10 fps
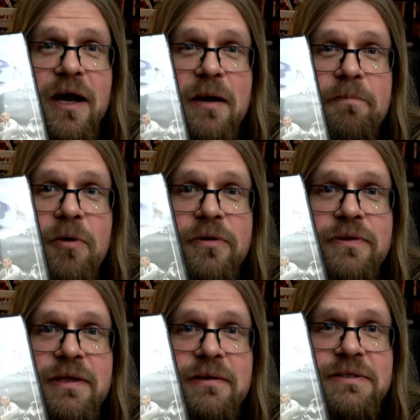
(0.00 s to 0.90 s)
I
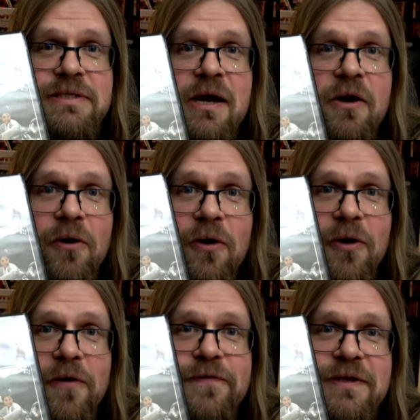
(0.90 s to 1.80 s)
bought these,
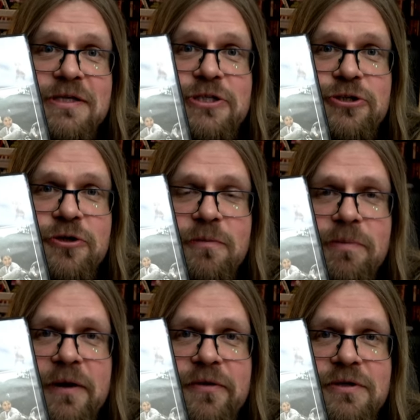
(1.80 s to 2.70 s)
all of these Shaw
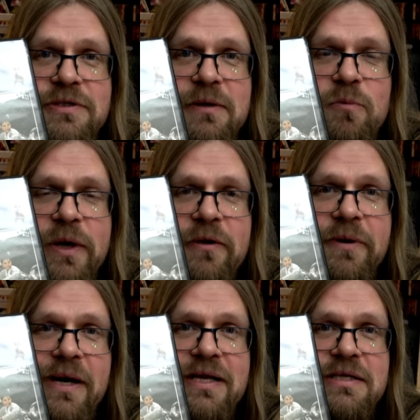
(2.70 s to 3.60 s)
Brothers that were
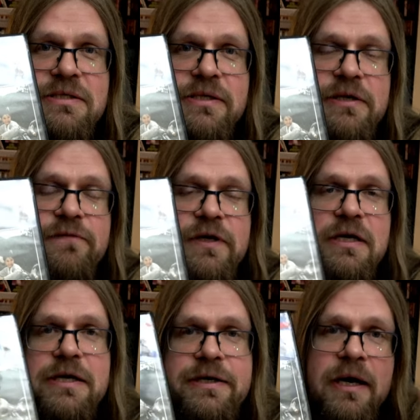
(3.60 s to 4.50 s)
released in
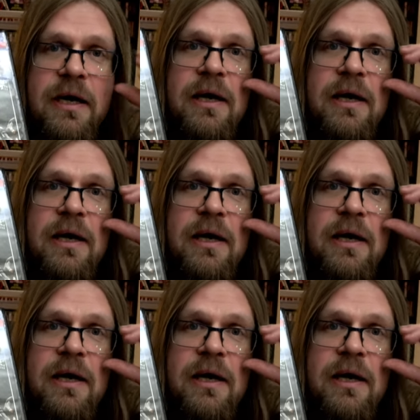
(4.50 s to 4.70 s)
Finland.